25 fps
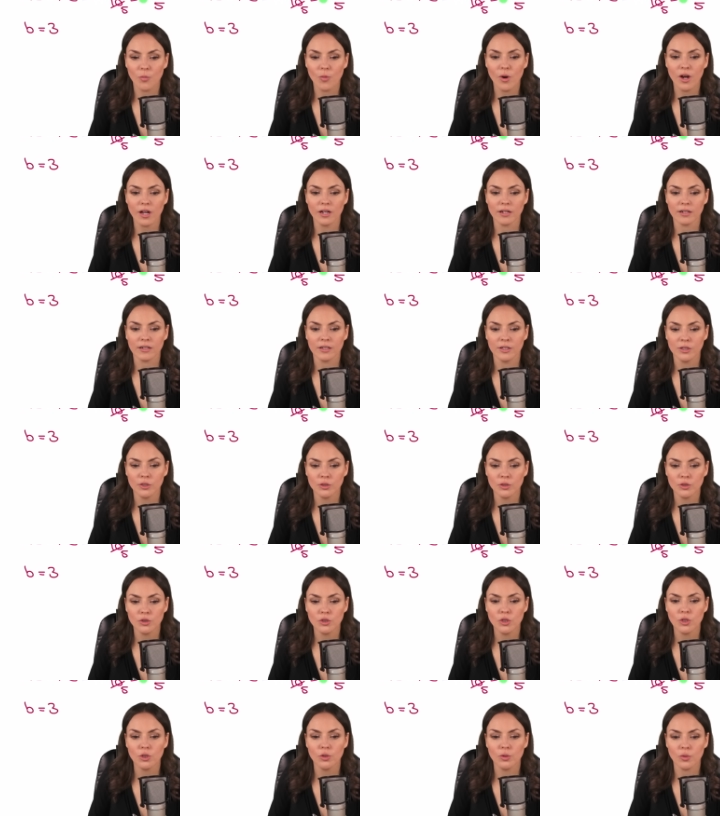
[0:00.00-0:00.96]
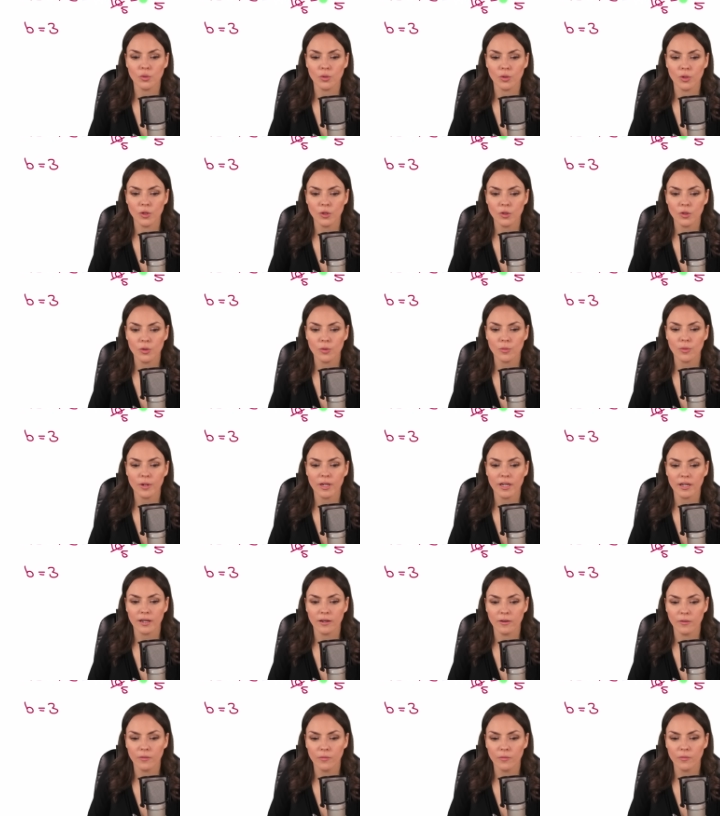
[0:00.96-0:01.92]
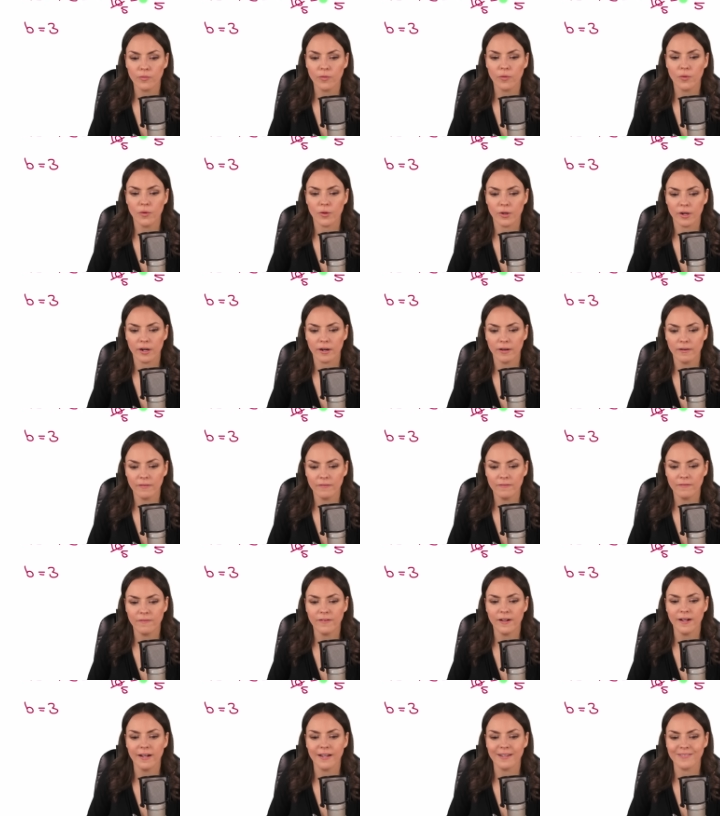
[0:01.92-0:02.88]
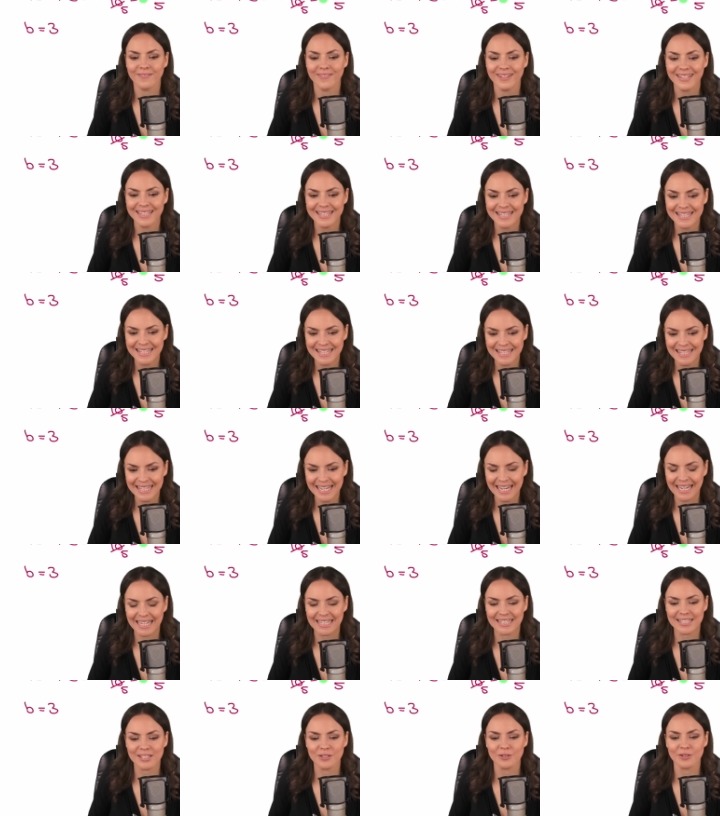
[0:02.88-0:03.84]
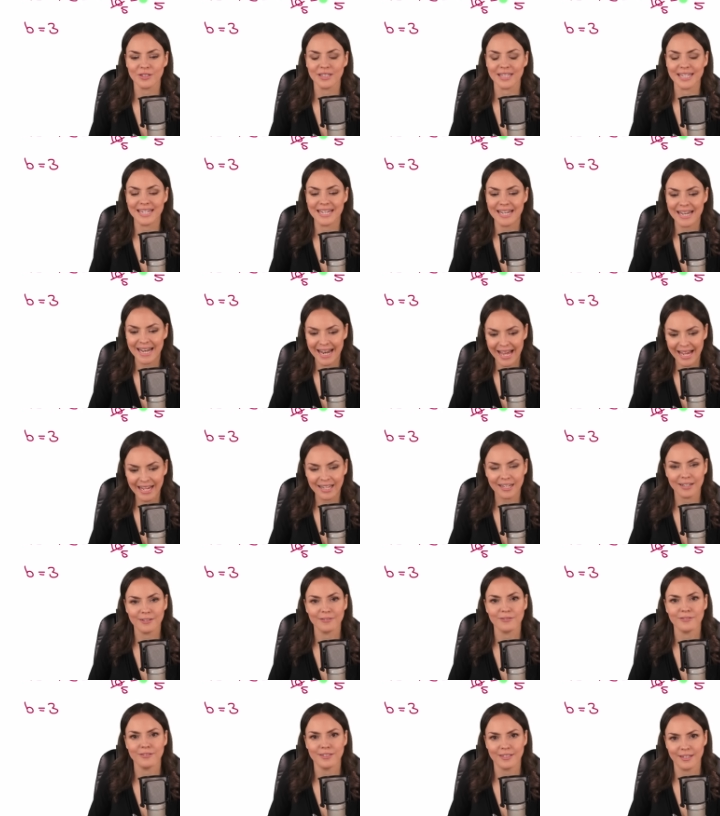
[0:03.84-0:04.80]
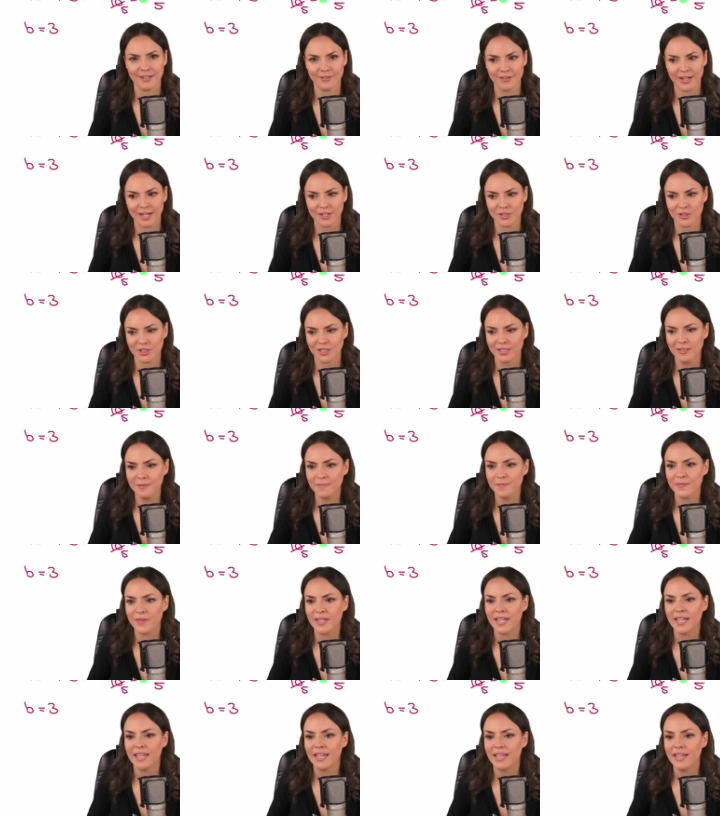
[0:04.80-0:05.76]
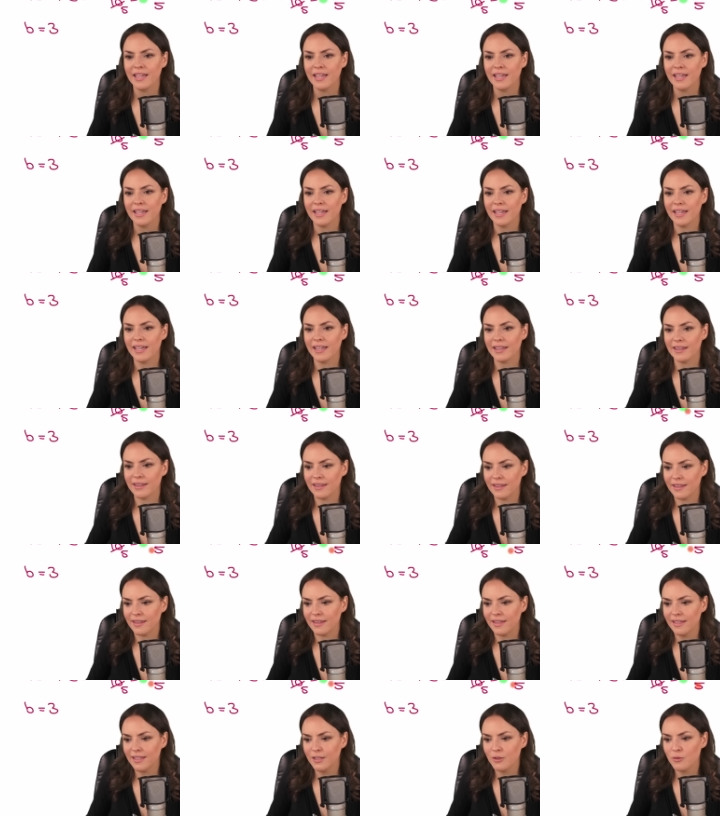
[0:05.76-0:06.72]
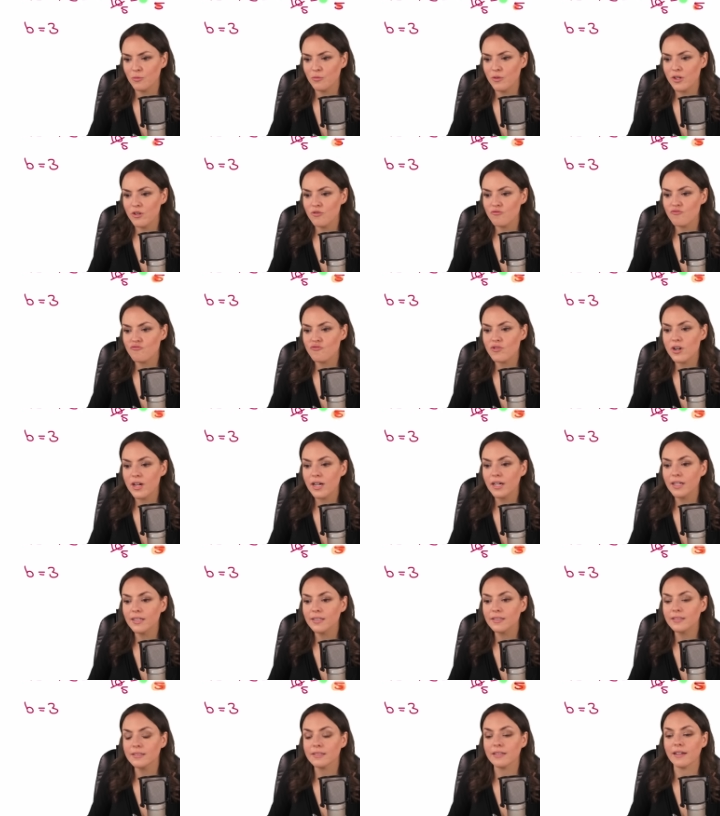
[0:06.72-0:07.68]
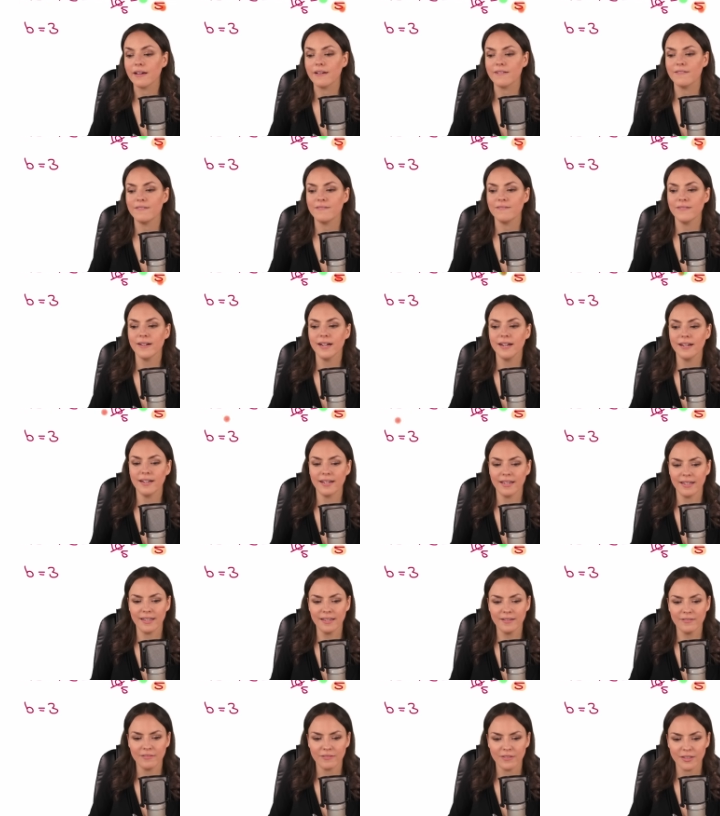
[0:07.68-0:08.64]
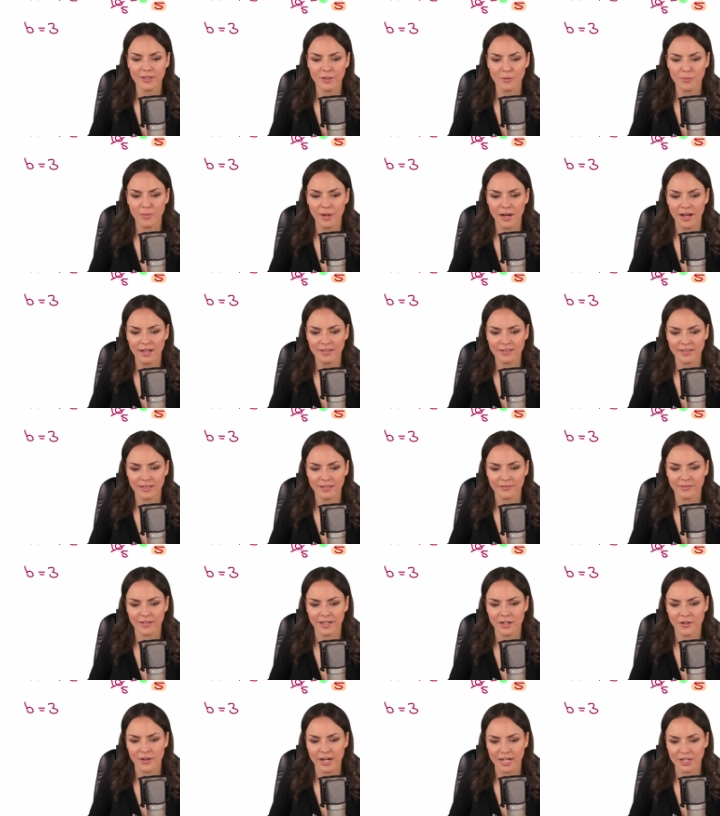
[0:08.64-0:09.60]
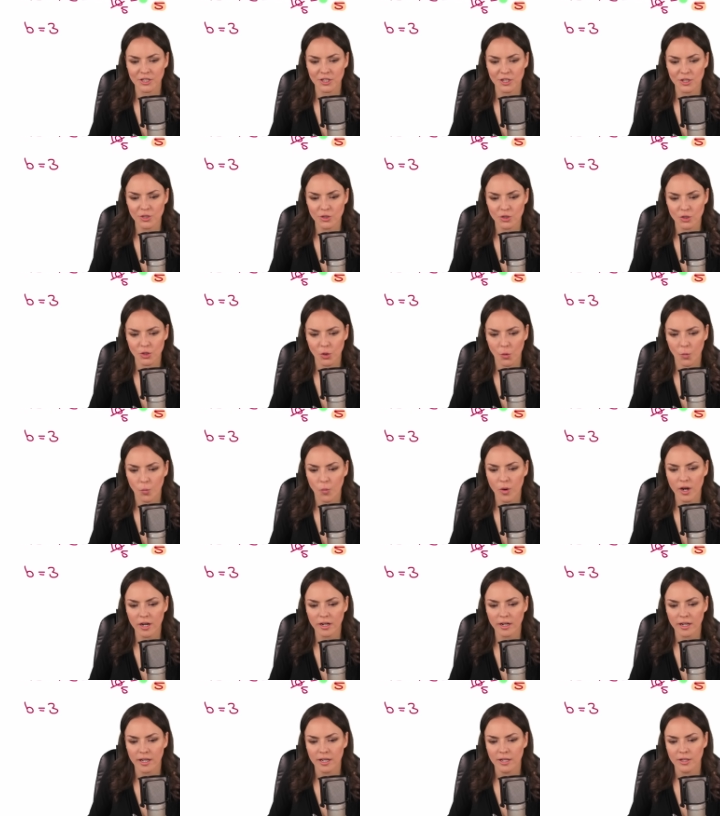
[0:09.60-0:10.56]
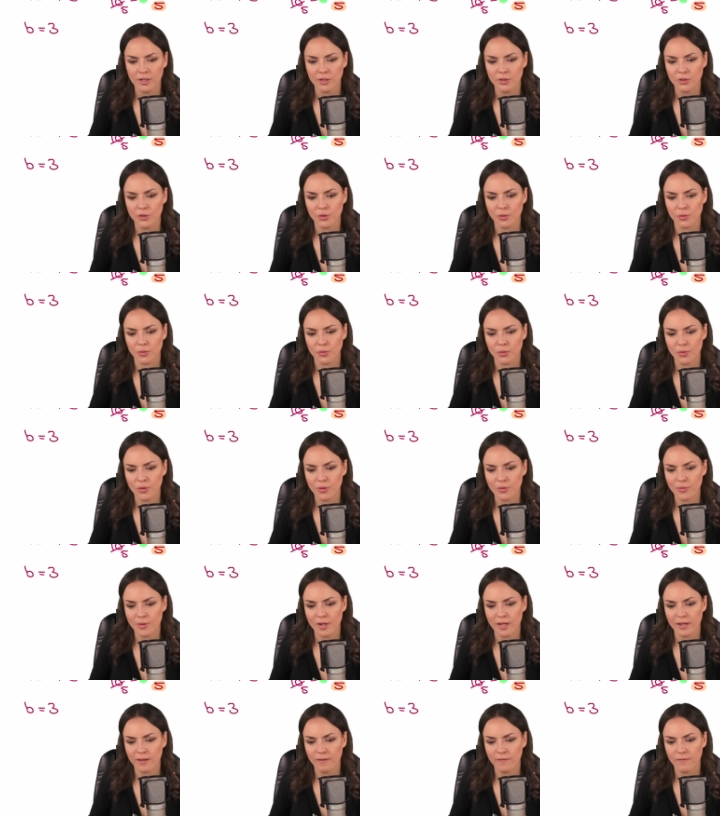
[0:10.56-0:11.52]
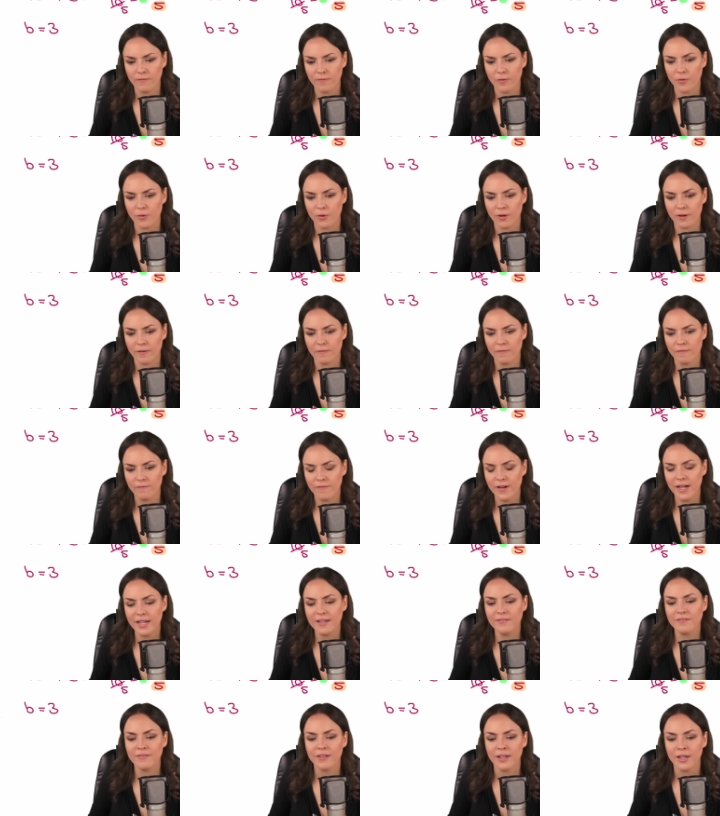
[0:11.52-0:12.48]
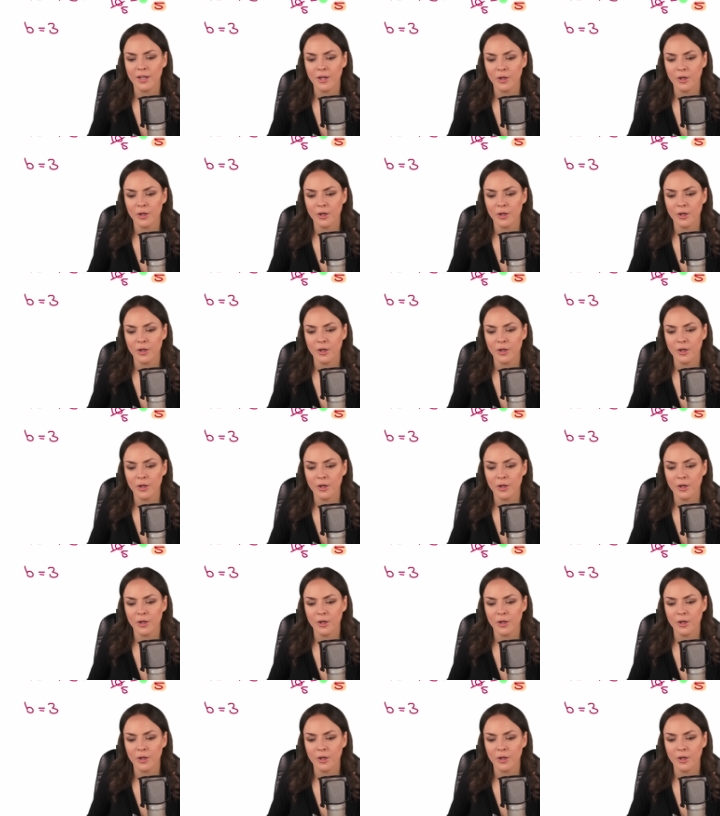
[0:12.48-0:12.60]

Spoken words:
1, 2, 3, 4, 5, 6 to the negative direction. And then we run 5 in the positive direction. So 1, 2, 3, 4, 5.